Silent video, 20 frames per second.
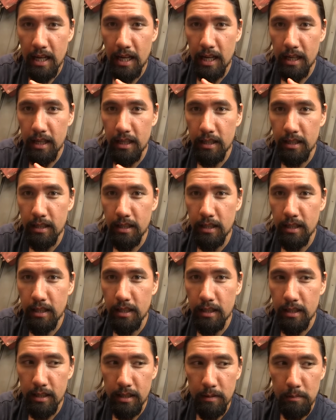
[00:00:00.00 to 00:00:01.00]
And
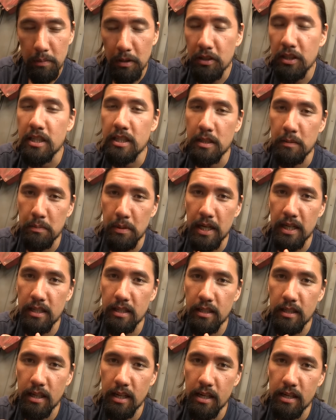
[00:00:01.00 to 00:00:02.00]
uh,
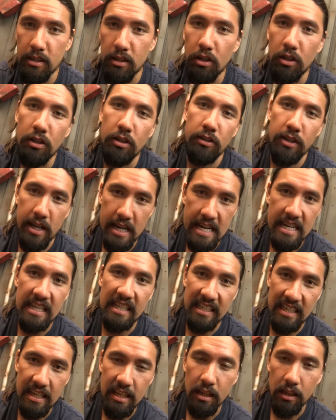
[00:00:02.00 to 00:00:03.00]
participate in all that
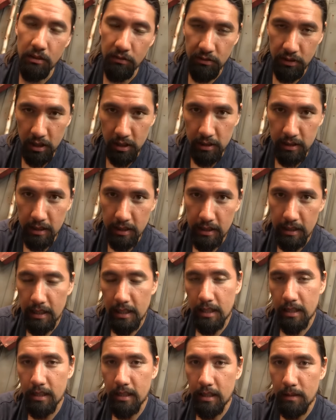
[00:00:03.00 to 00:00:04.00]
is in the vault
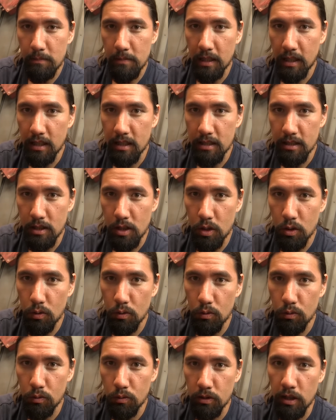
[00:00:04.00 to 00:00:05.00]
because
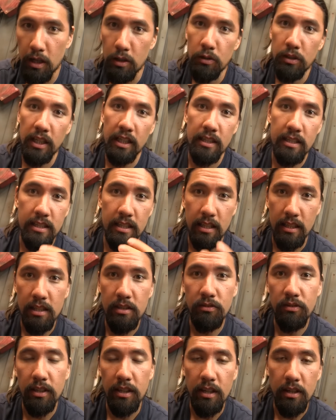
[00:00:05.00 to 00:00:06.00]
you not only get to see
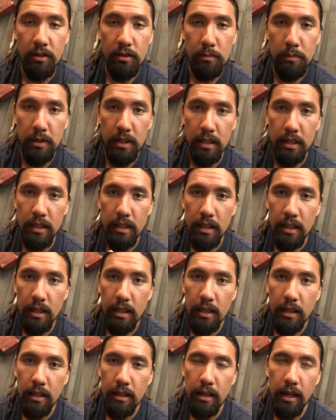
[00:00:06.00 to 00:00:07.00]
this video, but
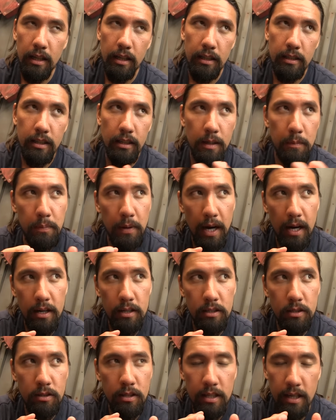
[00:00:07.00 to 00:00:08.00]
I like to compare
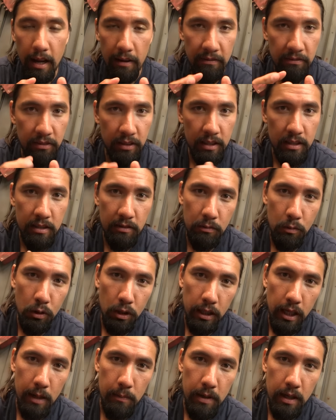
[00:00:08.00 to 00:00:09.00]
it to the Netflix of
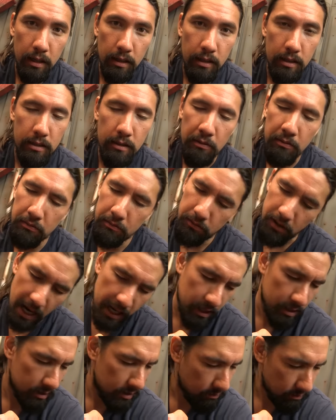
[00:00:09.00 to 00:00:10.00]
wargaming. It's a
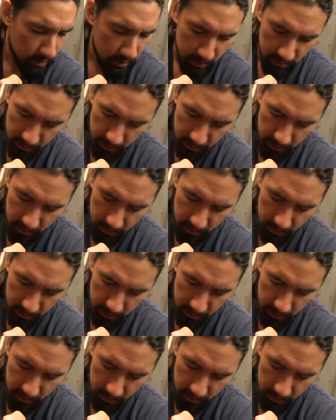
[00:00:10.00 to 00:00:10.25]
fraction of the